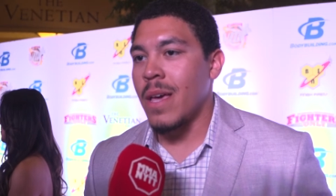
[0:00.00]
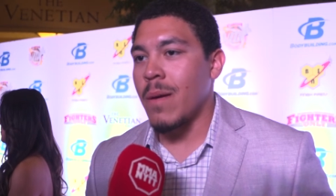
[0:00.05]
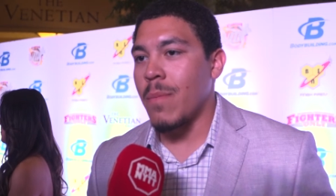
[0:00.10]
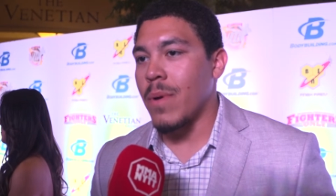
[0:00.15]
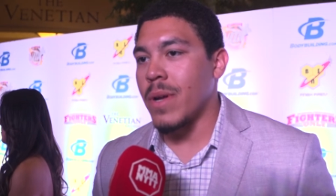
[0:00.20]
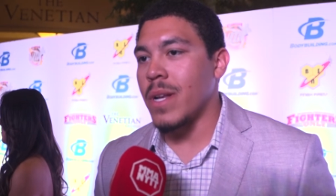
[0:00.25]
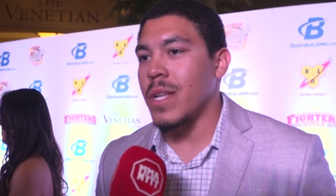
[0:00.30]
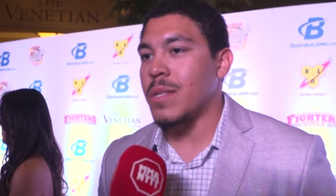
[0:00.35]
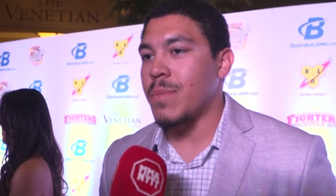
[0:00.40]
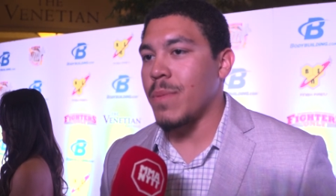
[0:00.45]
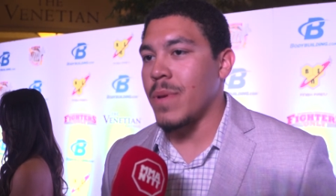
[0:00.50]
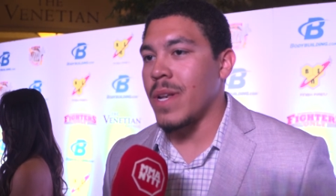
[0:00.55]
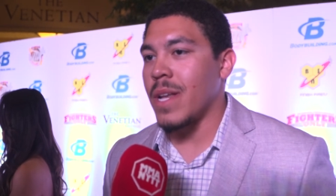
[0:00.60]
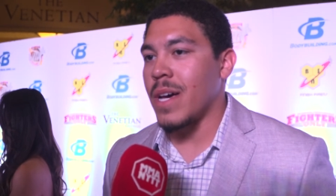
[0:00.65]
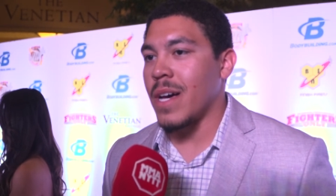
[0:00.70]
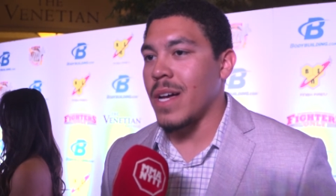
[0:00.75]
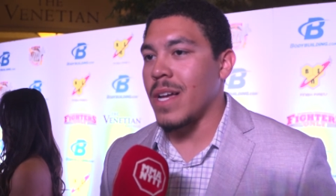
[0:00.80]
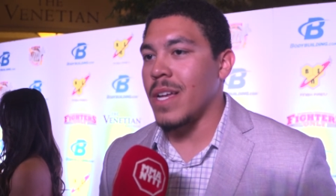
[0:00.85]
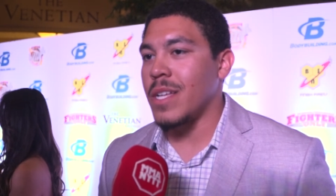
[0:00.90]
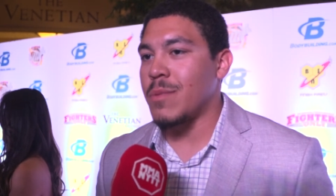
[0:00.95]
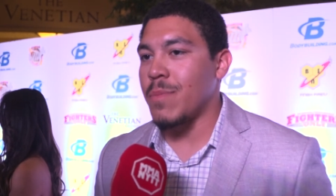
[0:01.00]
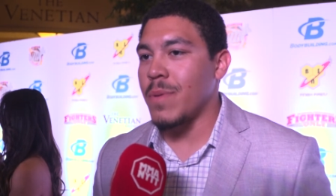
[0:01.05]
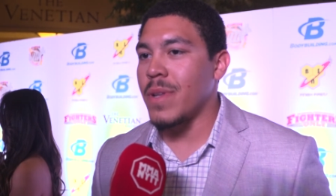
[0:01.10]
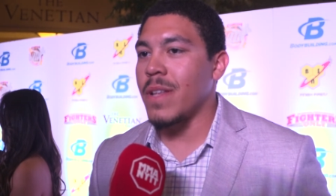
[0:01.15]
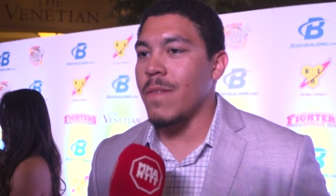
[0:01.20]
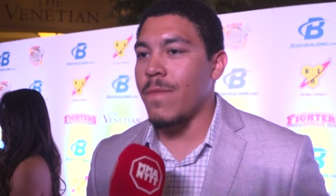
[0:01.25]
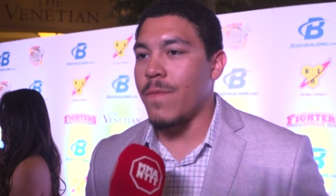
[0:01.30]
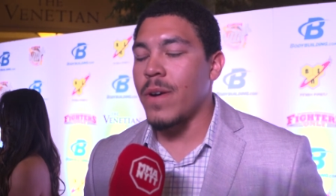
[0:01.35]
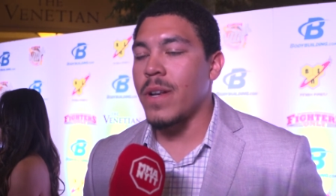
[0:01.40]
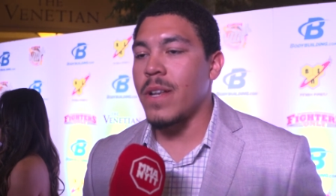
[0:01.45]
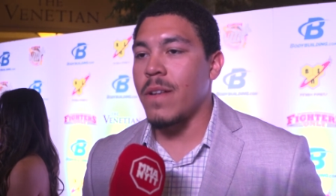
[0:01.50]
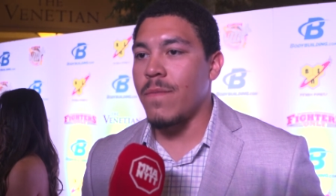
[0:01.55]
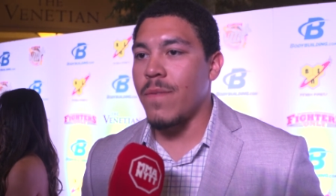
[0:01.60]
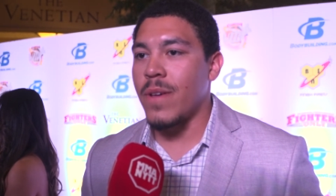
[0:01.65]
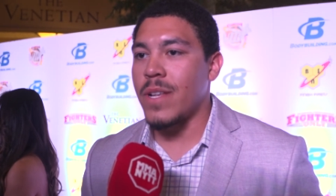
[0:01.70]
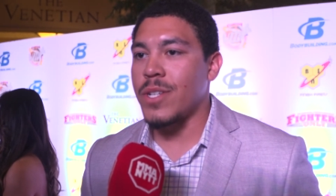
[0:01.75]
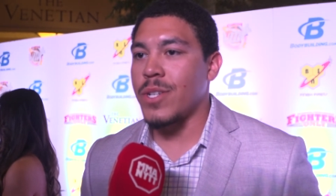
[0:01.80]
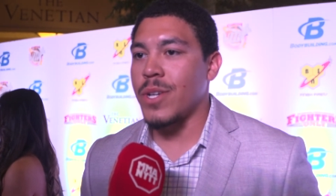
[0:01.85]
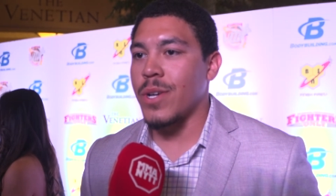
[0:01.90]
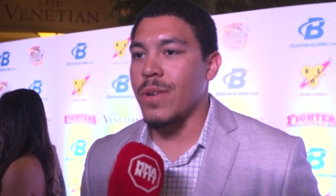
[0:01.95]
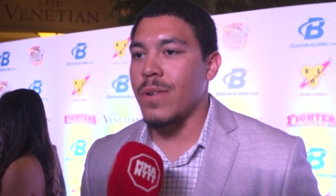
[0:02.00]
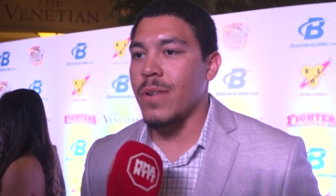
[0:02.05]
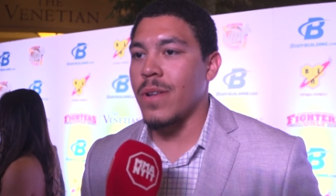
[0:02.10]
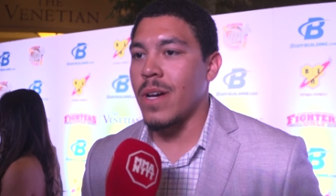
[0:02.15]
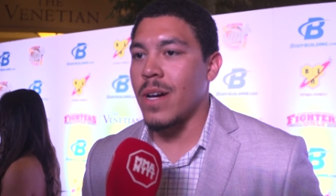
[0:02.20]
but it's been a, uh, it's been a fun adventure.